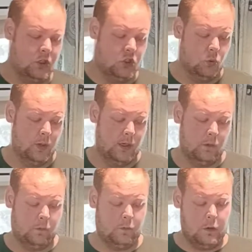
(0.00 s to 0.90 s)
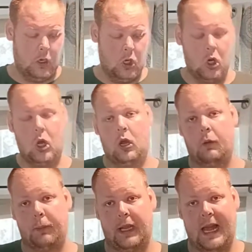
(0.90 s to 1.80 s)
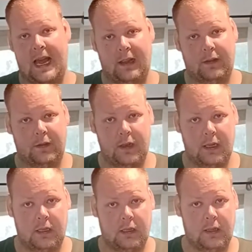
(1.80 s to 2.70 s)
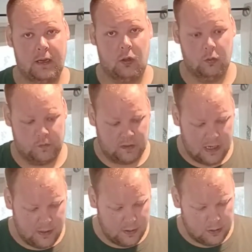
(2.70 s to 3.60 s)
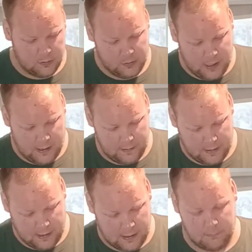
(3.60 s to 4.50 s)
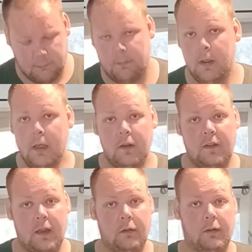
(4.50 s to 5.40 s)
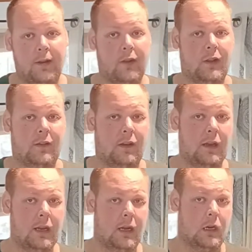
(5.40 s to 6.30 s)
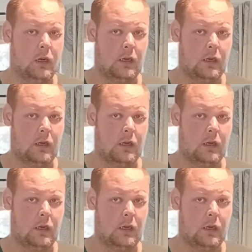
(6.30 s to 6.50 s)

joints are all plastic that holds together. Got tin rivets in there.